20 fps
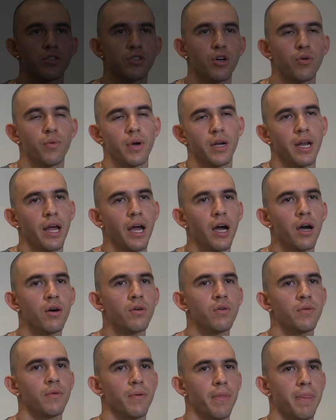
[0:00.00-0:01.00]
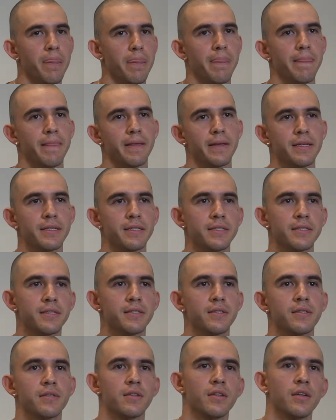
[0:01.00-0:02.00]
So right now,
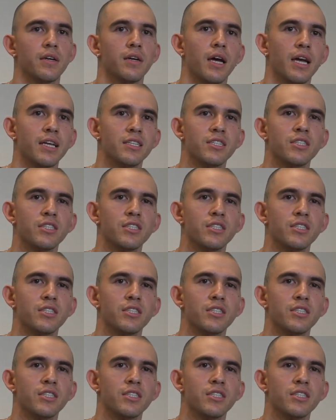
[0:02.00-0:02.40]
I